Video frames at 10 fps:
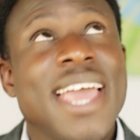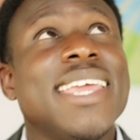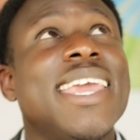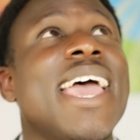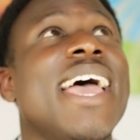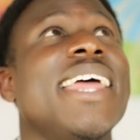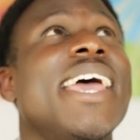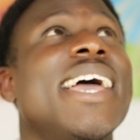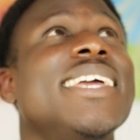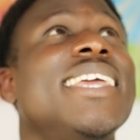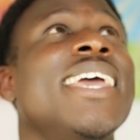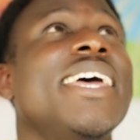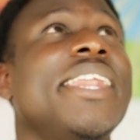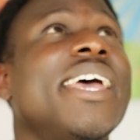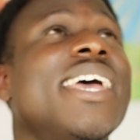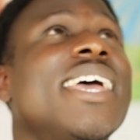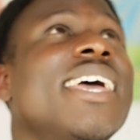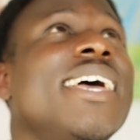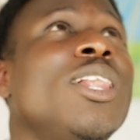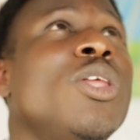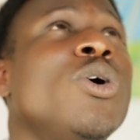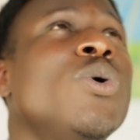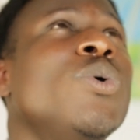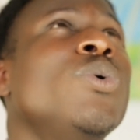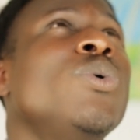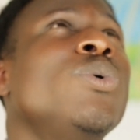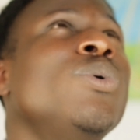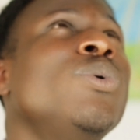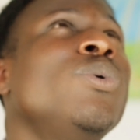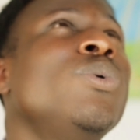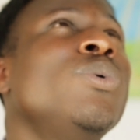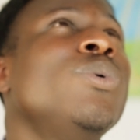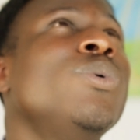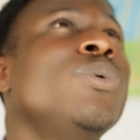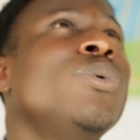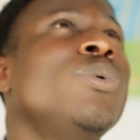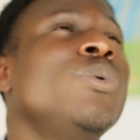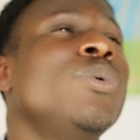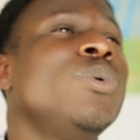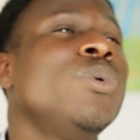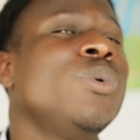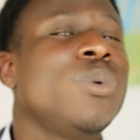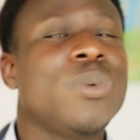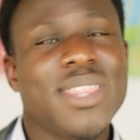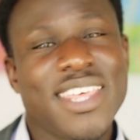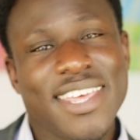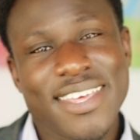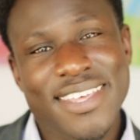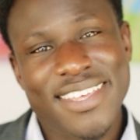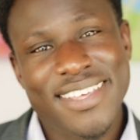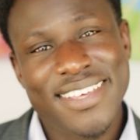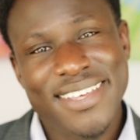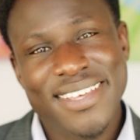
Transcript: Can I get a hello there?